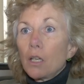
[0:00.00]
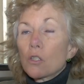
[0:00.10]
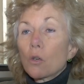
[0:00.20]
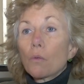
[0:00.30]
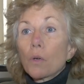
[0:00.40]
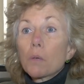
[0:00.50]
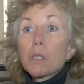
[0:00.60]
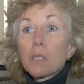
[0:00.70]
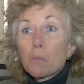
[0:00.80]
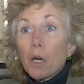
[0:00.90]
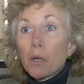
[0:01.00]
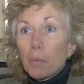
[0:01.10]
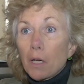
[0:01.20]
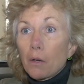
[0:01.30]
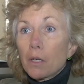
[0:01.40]
So if we're going to be smart
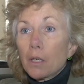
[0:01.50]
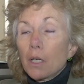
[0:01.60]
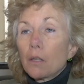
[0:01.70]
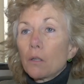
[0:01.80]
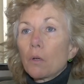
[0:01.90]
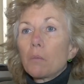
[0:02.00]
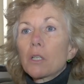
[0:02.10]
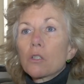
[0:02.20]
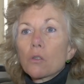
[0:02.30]
about it, they're going to make